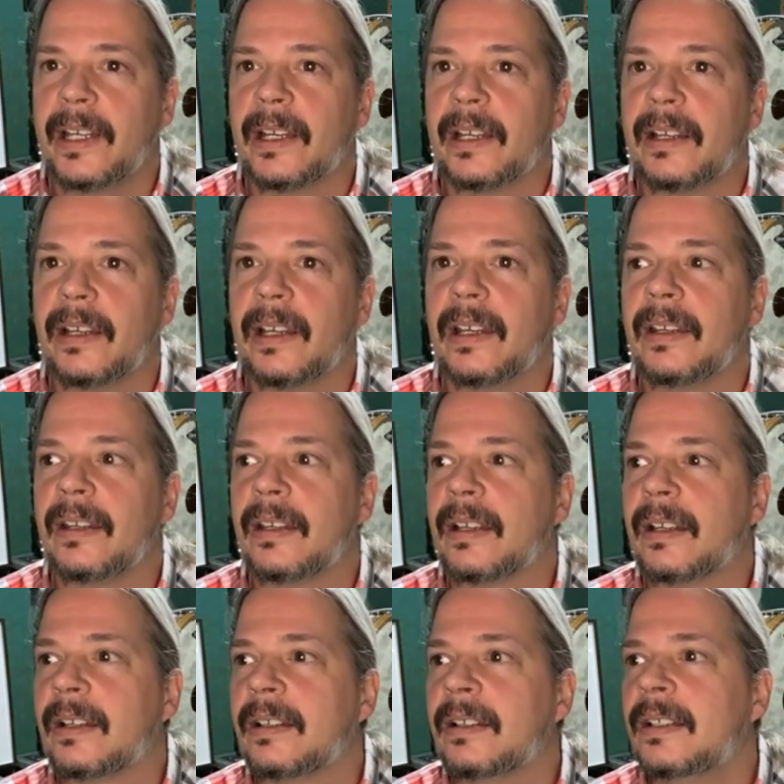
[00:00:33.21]
And
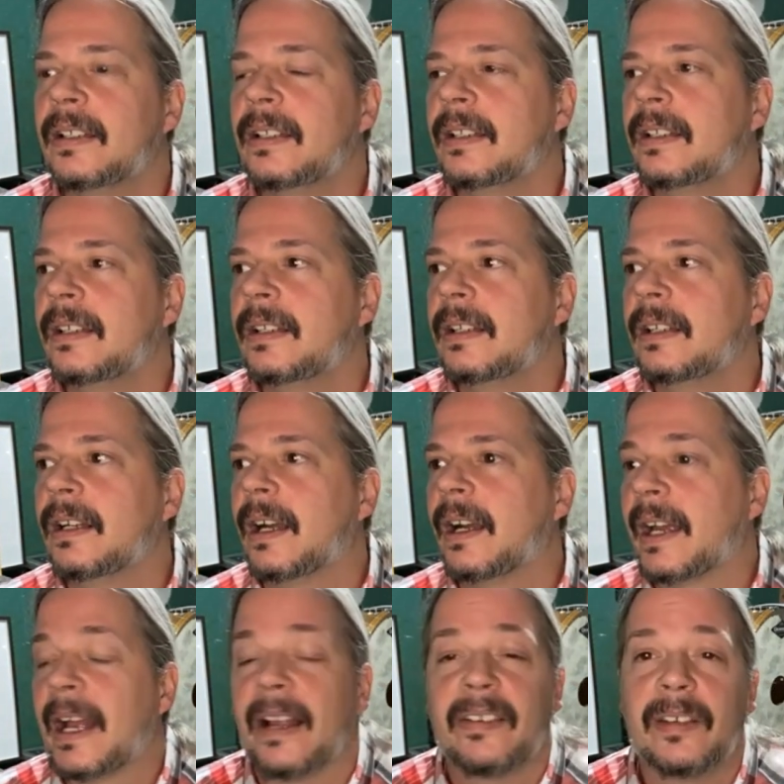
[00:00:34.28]
I
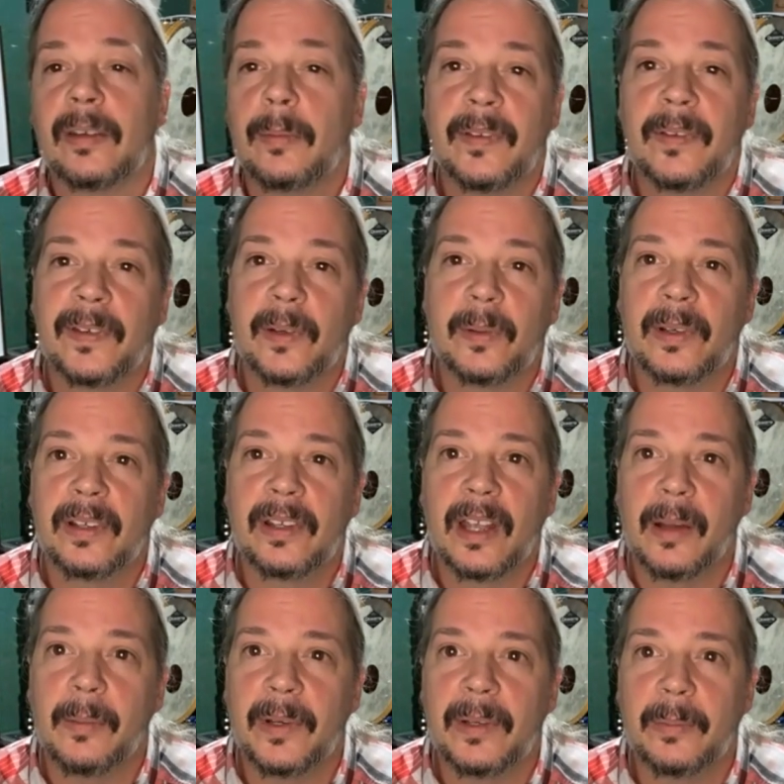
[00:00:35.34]
asked him if he would
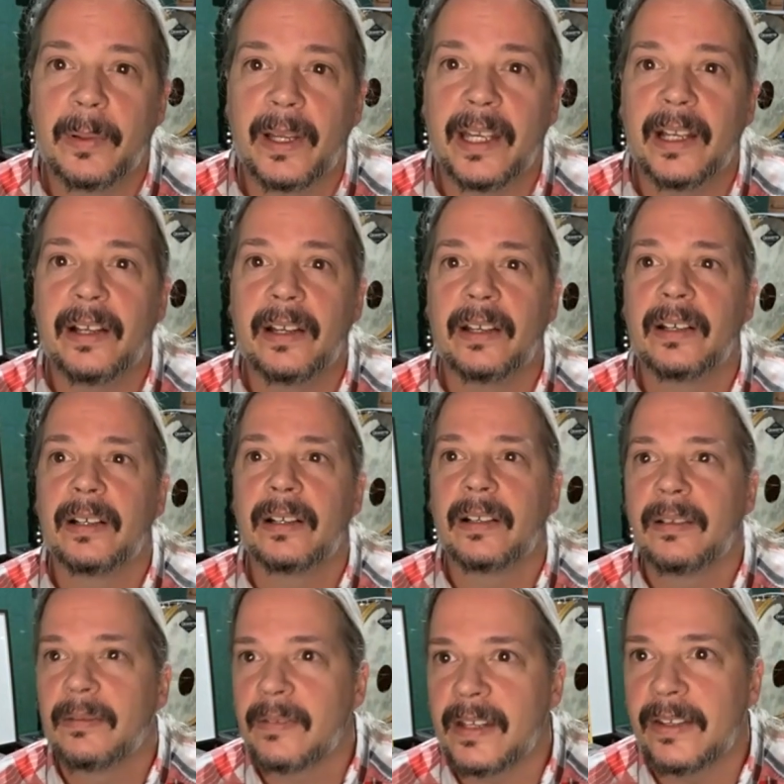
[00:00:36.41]
come and play on
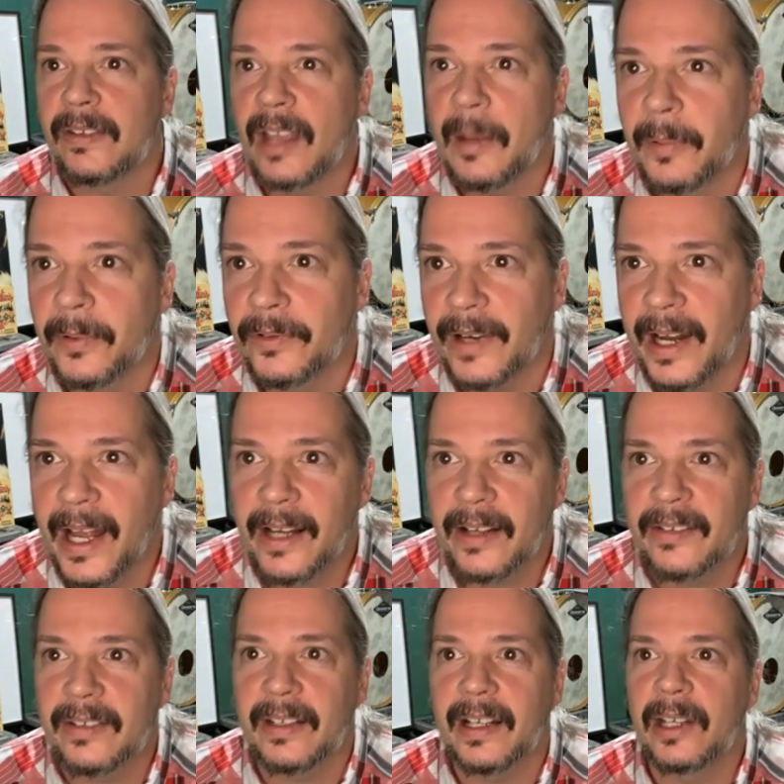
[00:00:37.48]
these couple
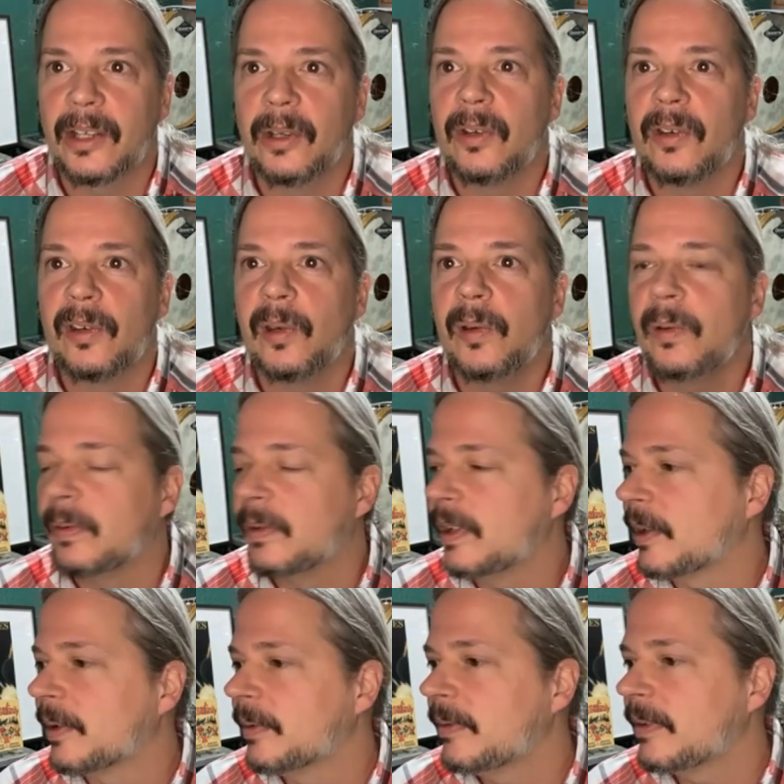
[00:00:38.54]
tracks that I couldn't do,
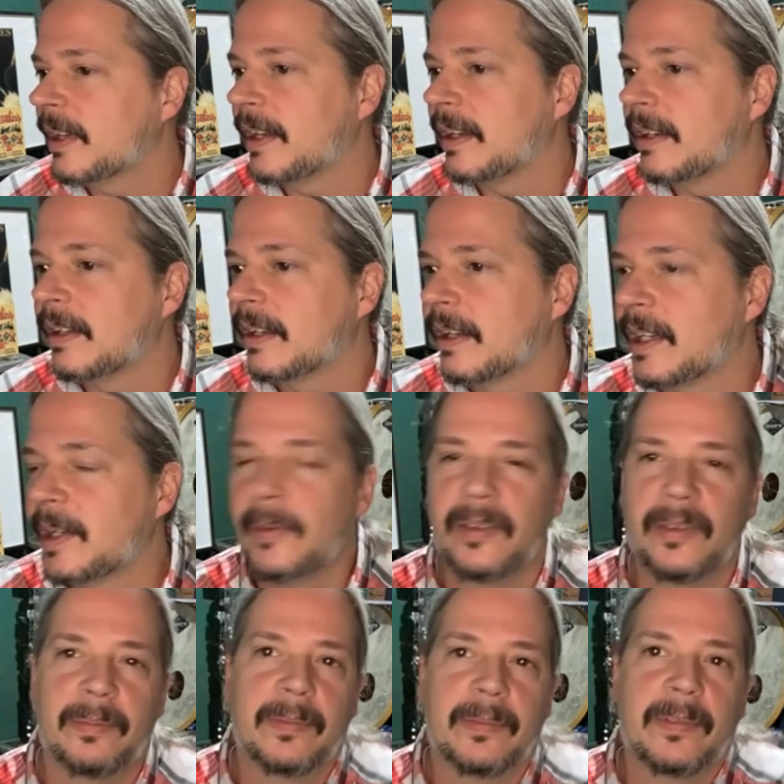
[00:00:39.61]
you know, and he
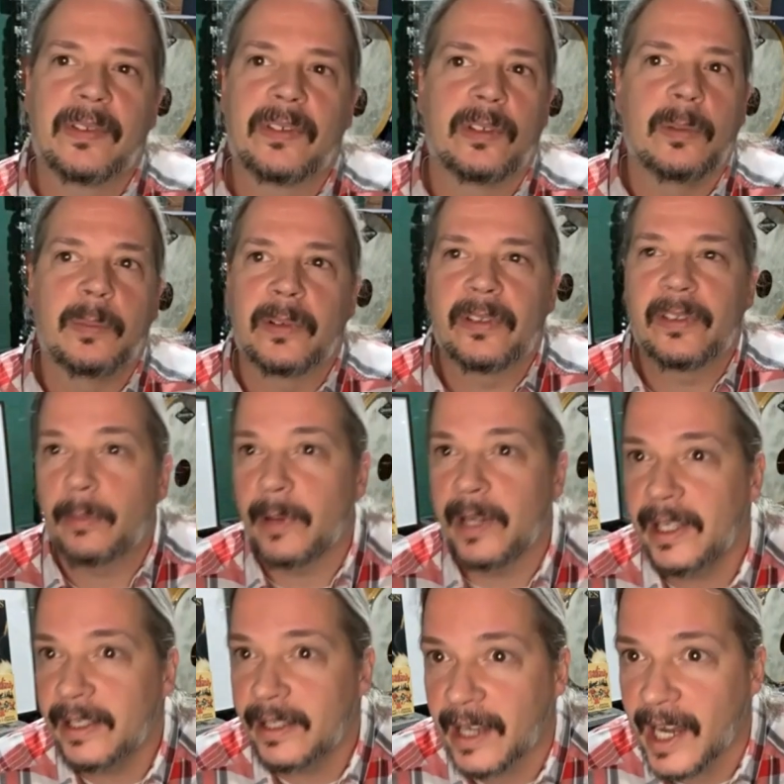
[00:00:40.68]
was super
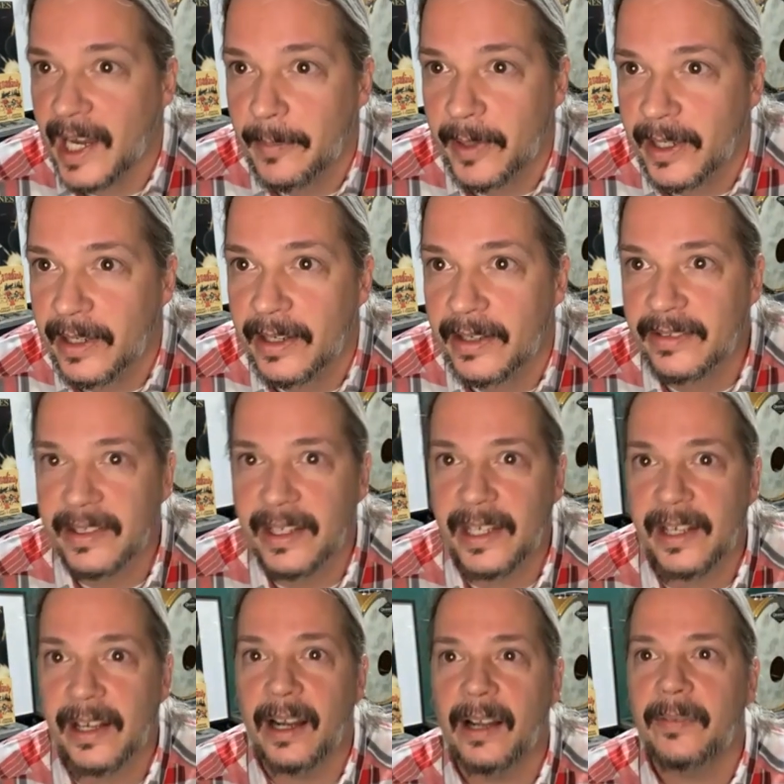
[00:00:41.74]
sweet and came in on his day
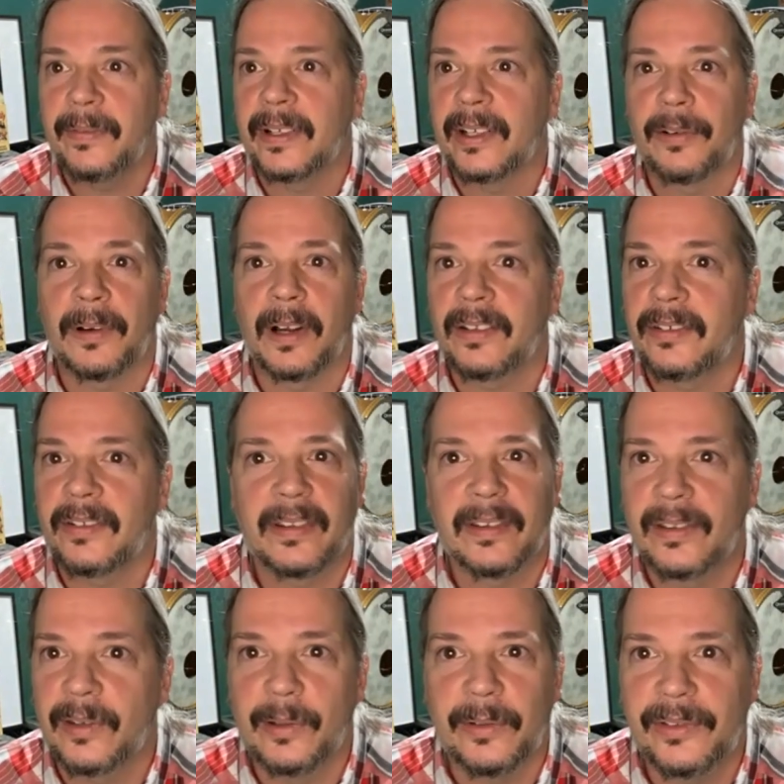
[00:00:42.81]
off and crushed the
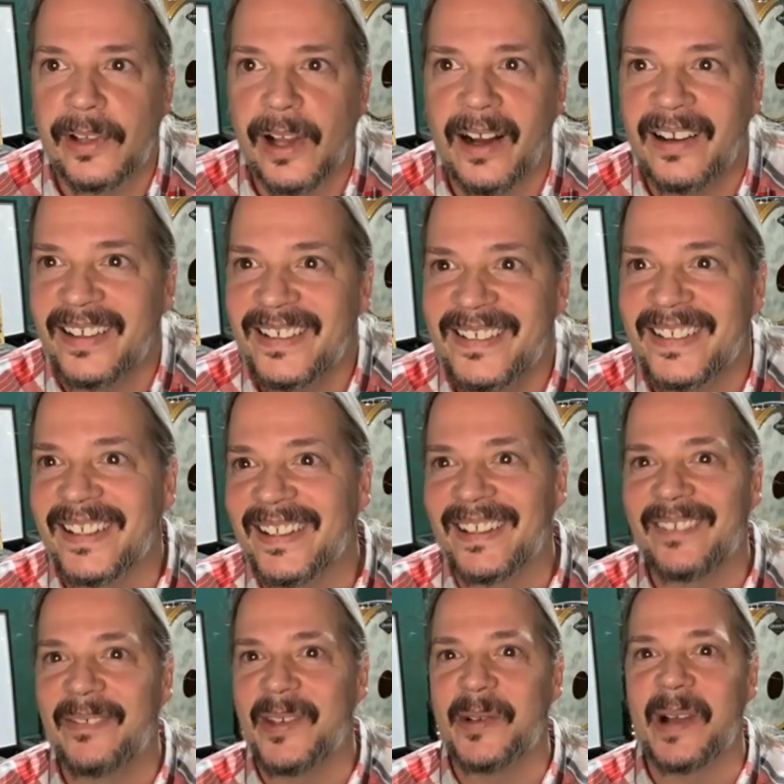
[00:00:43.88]
two songs in
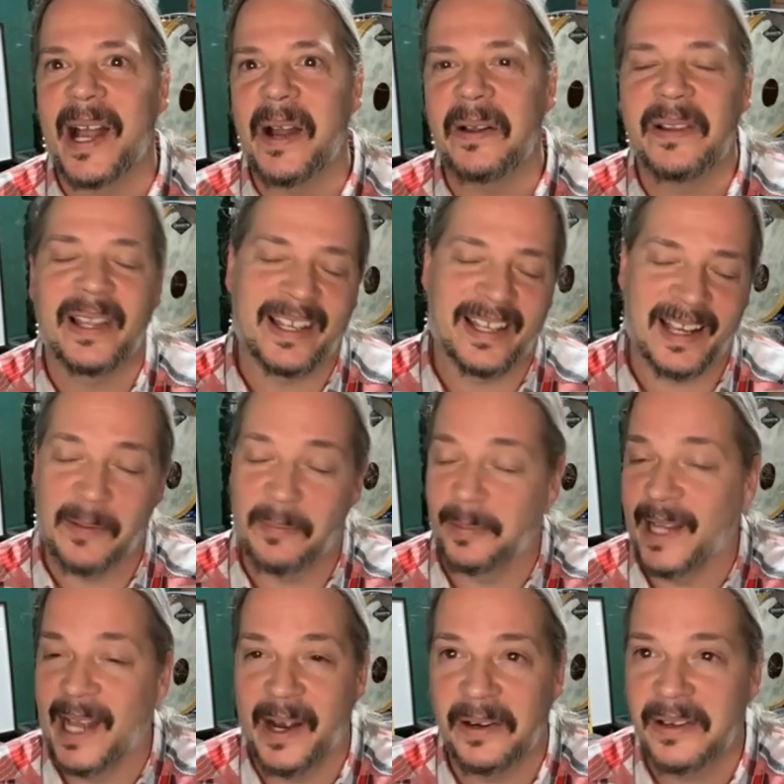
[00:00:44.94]
a
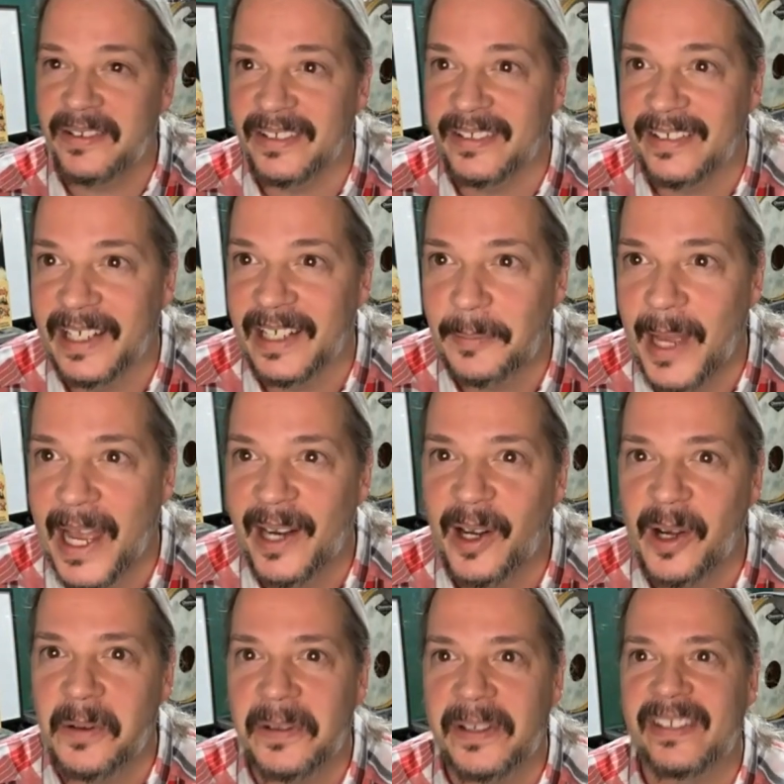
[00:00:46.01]
couple hours, just like Matt
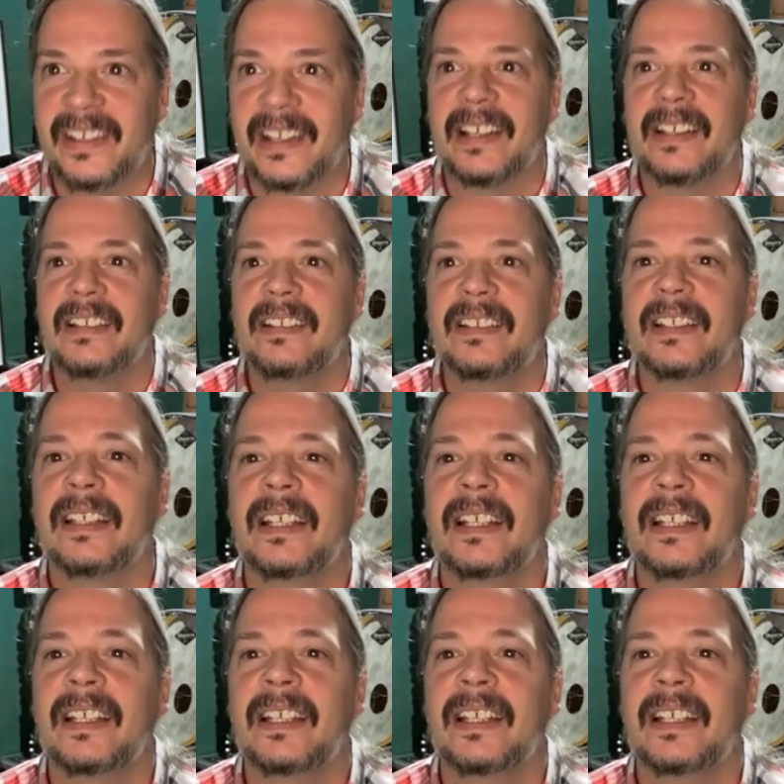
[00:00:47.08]
always does.